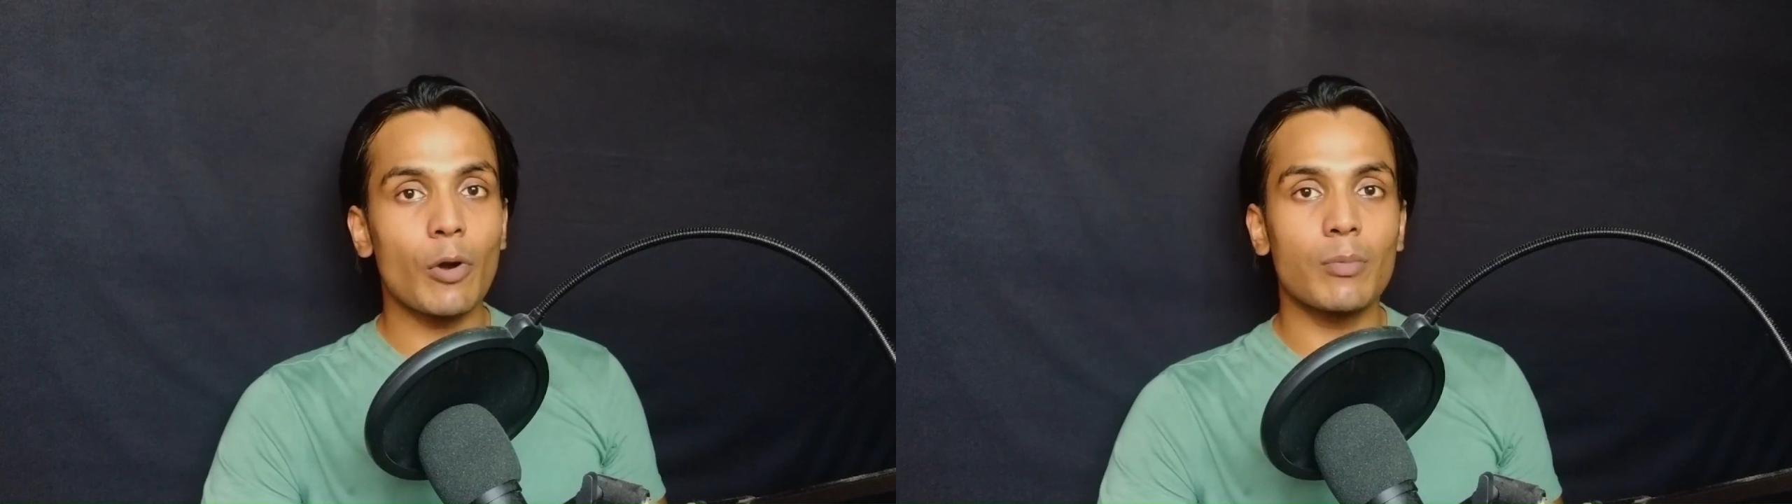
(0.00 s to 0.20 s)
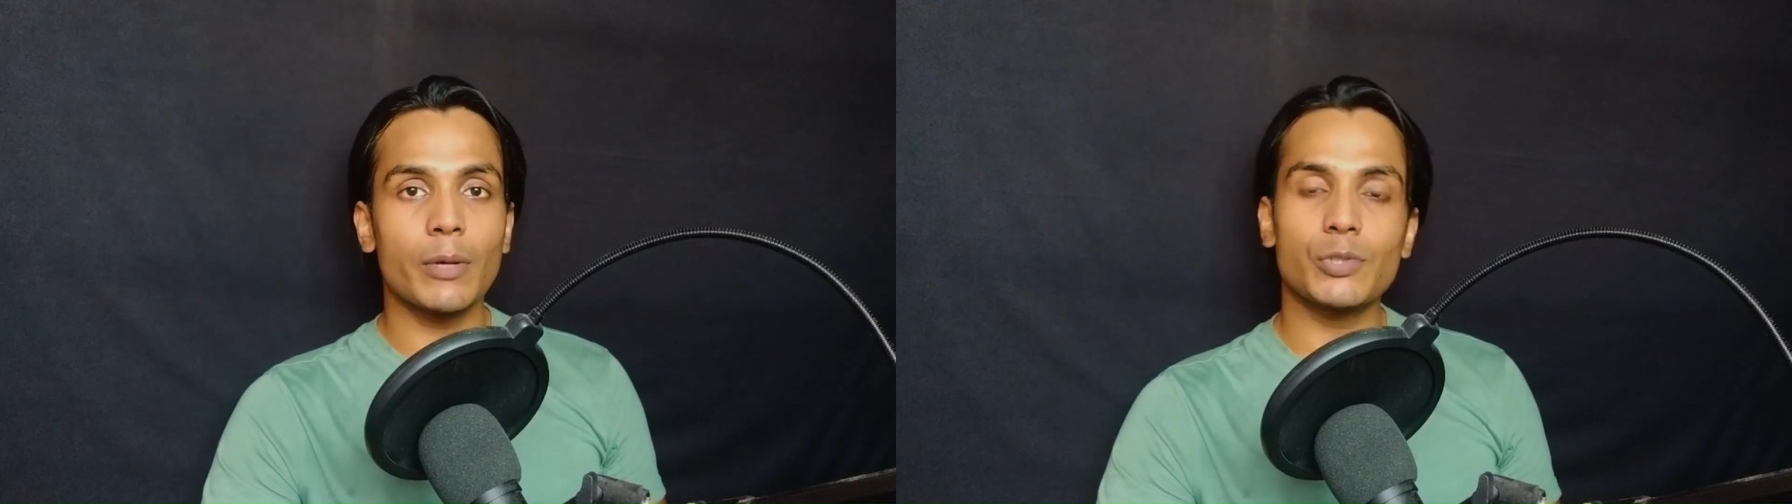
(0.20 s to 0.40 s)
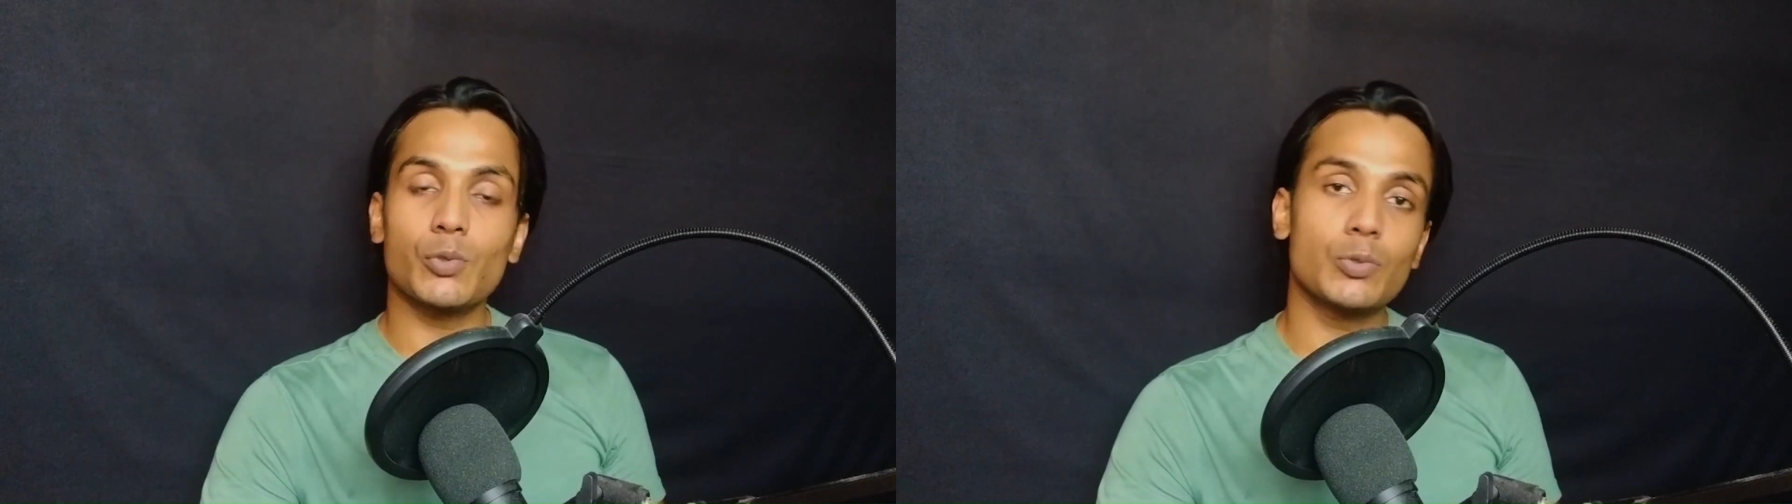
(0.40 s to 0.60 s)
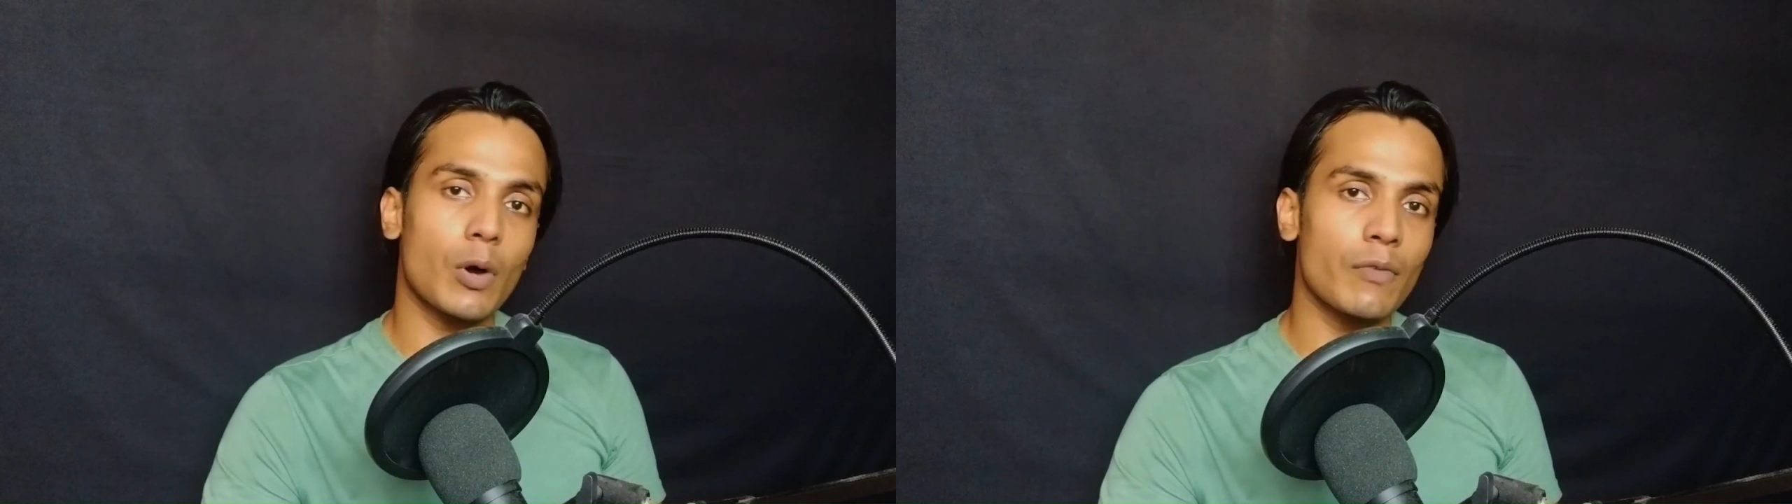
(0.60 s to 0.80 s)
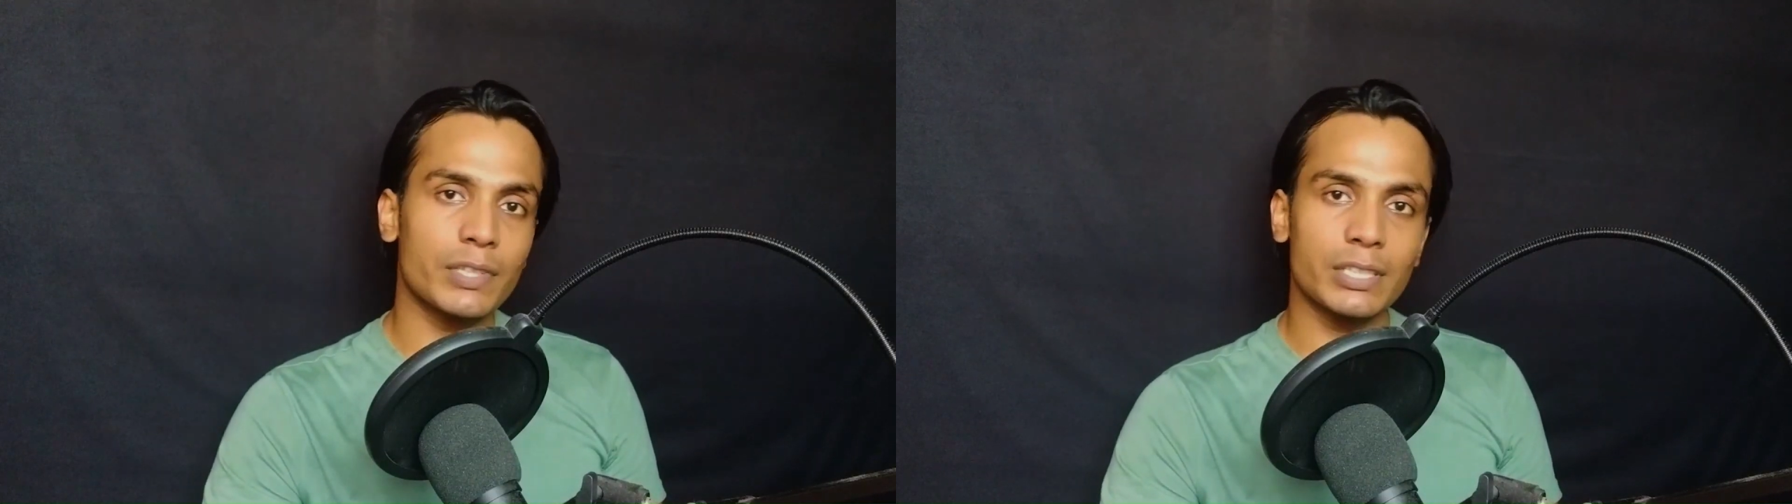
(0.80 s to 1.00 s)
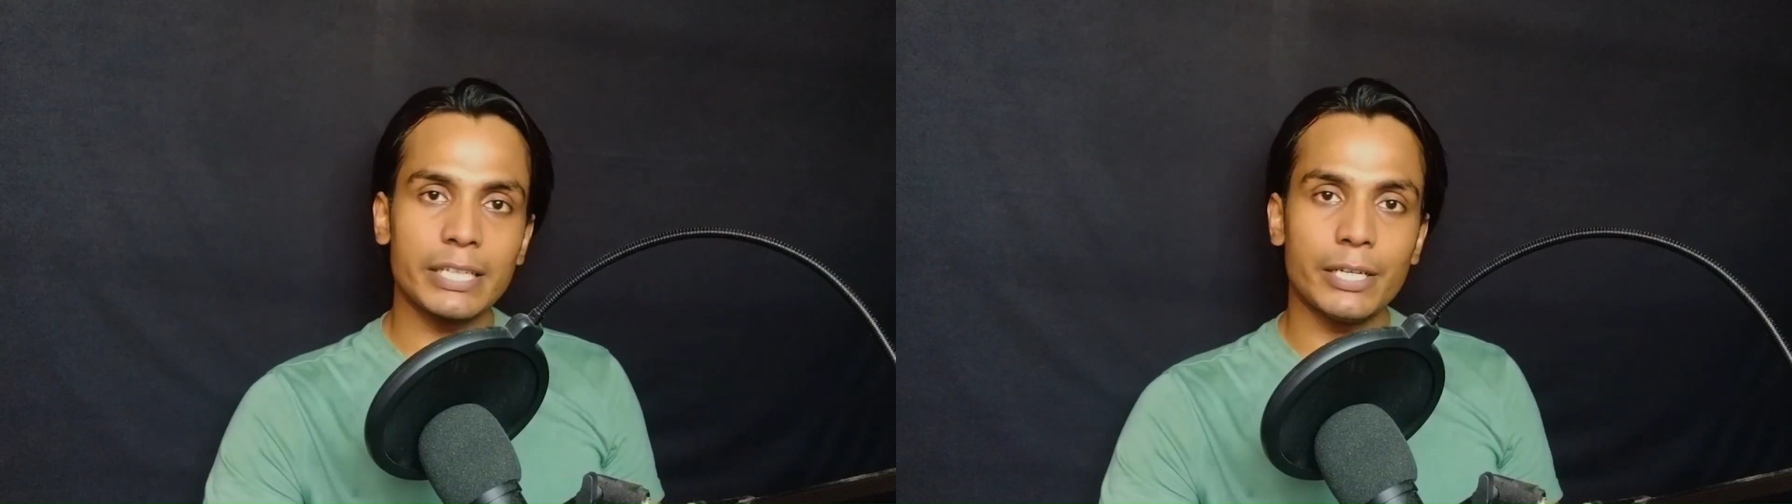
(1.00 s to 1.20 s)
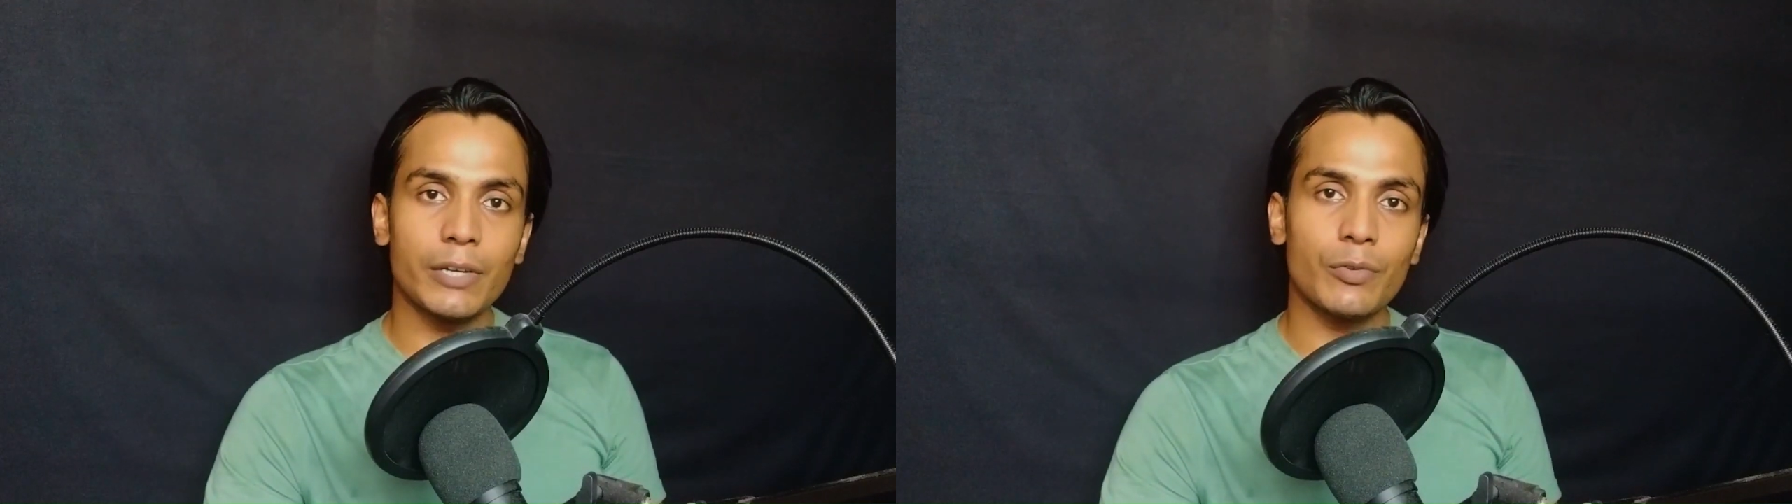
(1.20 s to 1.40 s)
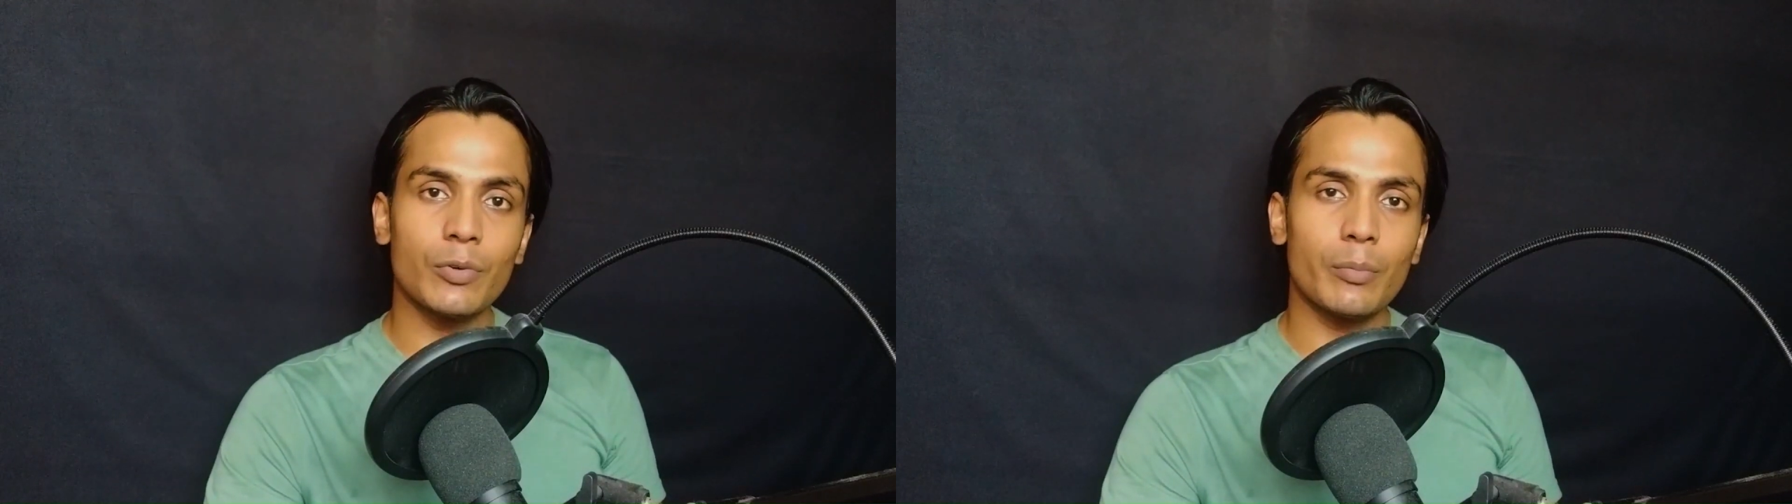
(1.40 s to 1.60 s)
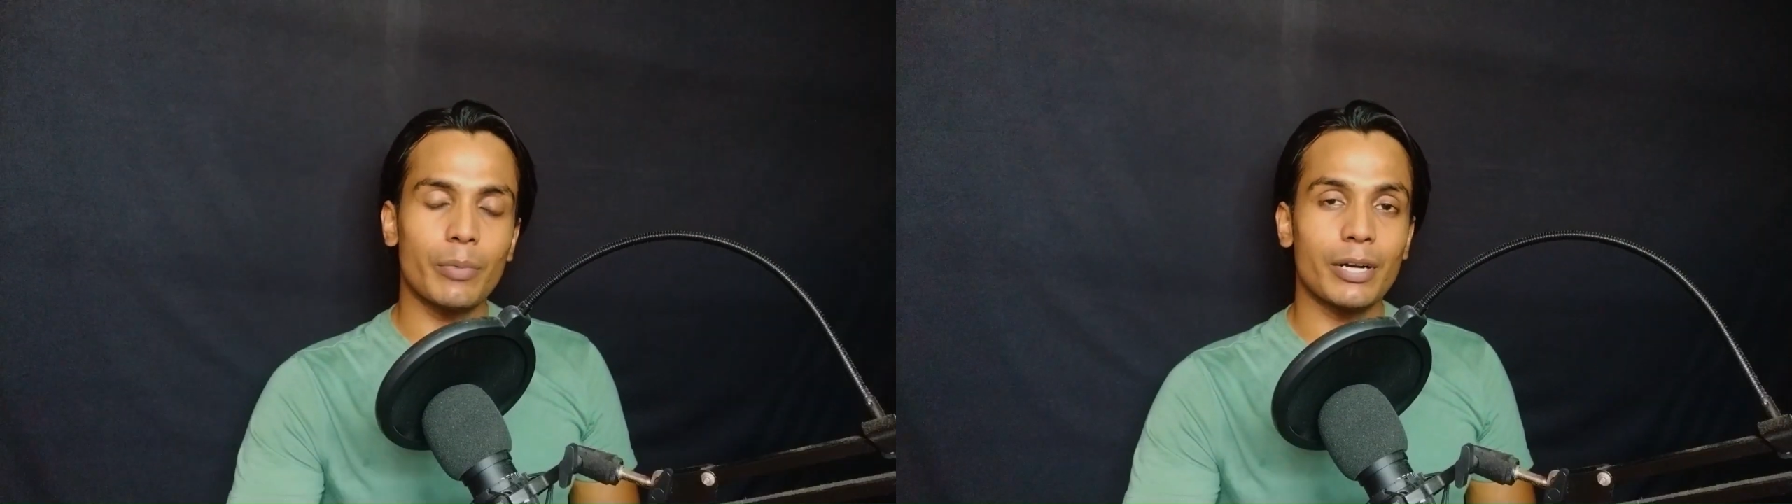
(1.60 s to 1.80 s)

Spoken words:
problems to solve within the interview,